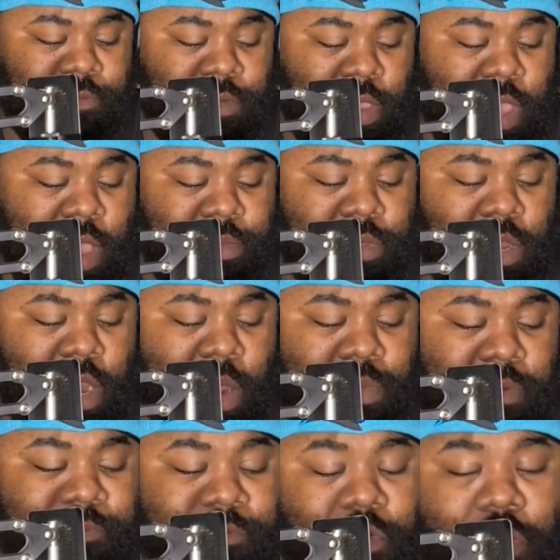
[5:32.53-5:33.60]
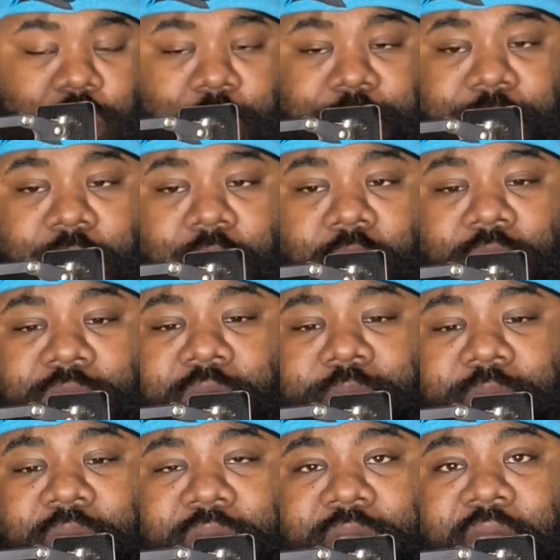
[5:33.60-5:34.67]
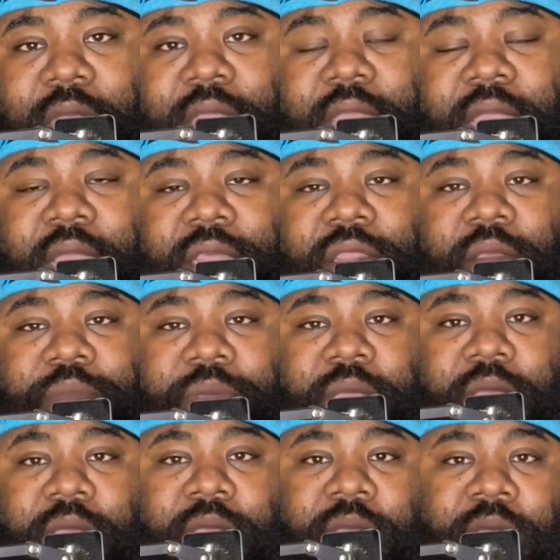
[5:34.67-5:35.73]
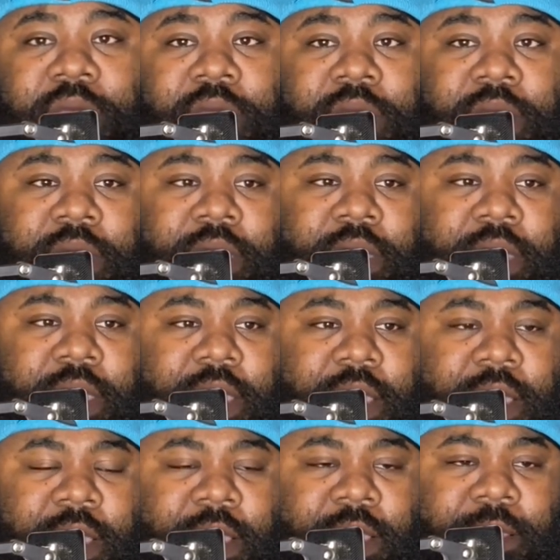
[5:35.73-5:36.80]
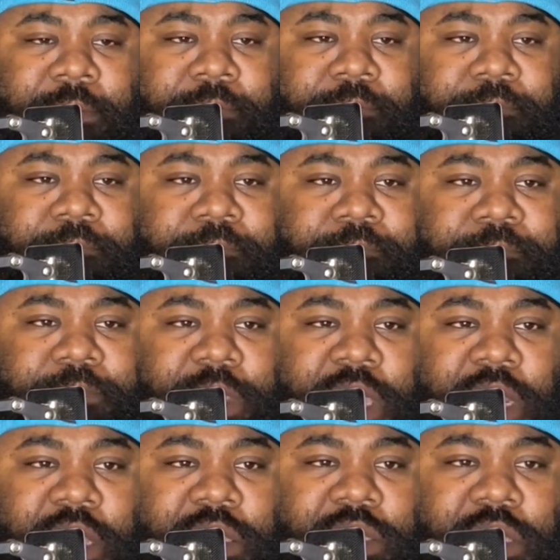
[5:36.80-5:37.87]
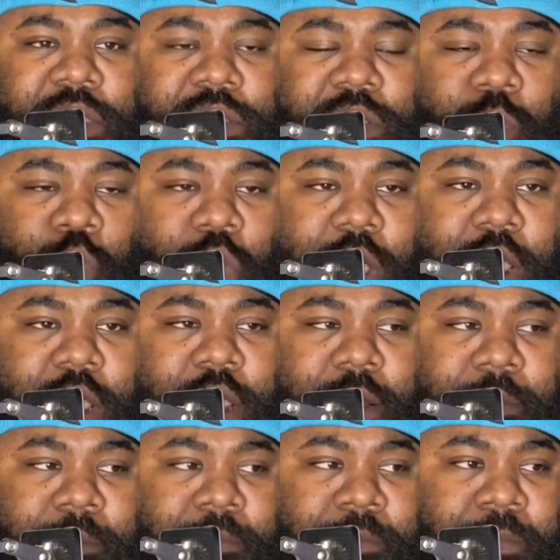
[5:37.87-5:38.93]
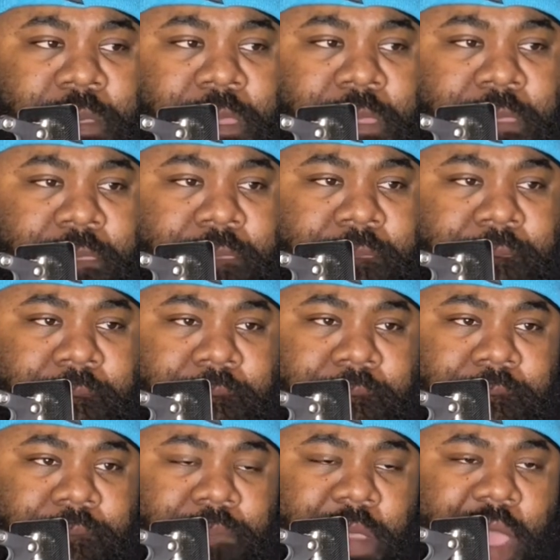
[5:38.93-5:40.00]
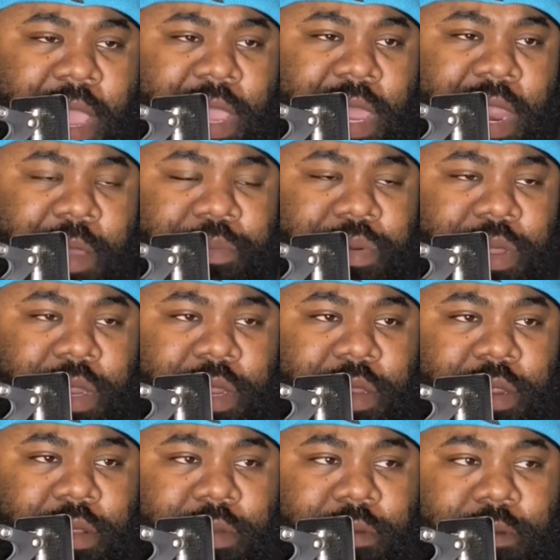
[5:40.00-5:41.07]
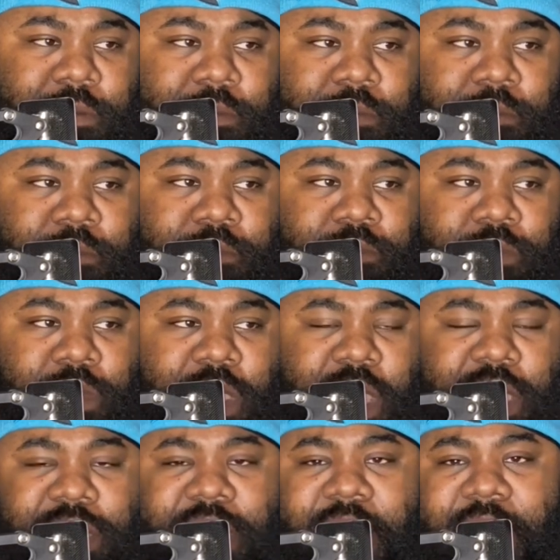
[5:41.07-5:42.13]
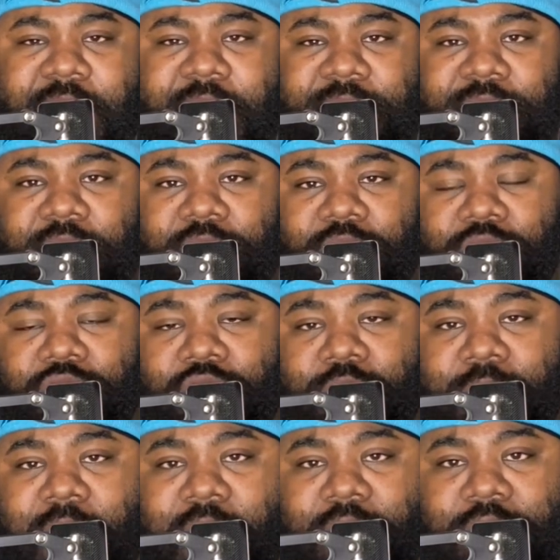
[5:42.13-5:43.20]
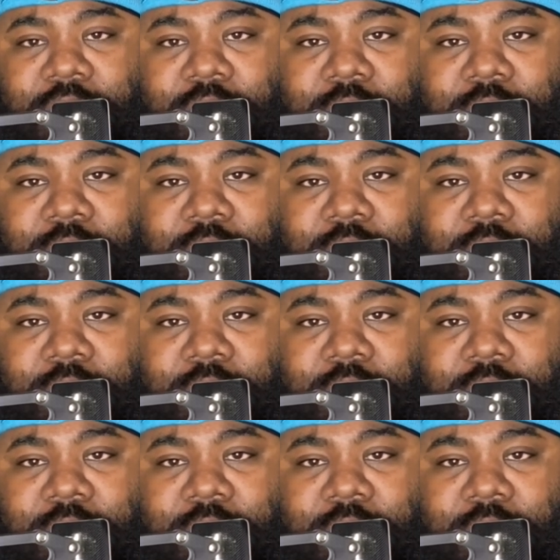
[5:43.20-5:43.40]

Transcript: comes in there and perform. But ultimately, Teddy has to be in a system where, how can I put it, he's not asked to do too much.